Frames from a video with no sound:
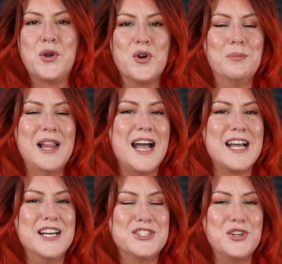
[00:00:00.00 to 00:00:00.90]
Go to
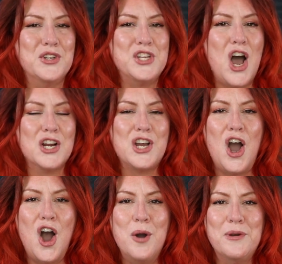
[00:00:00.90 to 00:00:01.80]

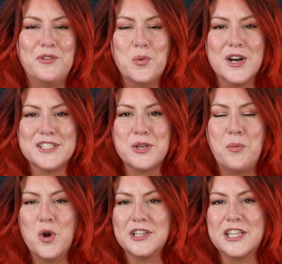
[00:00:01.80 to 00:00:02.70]
blackeyedsoul.com if you want to
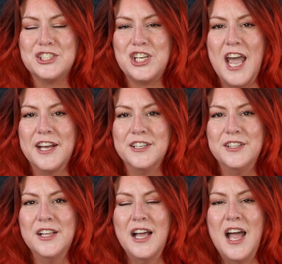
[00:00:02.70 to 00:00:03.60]
support the
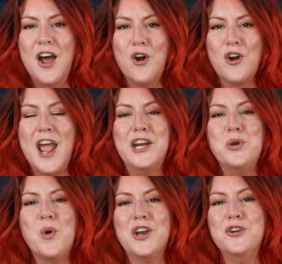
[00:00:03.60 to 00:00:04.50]
channel or
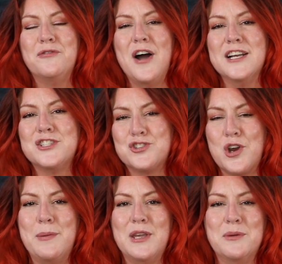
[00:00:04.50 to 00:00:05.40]
anywhere you find
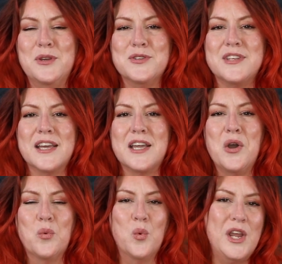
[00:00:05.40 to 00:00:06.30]
streaming
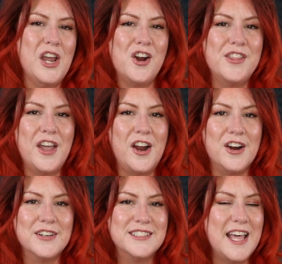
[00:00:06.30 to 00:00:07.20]
music, we are
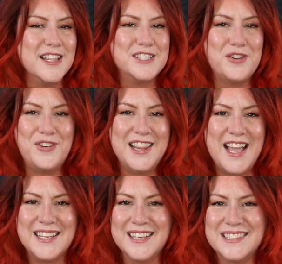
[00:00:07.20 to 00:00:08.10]
there. Tell us if you
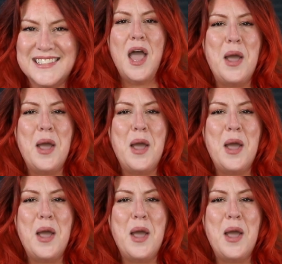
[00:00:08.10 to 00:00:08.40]
like us.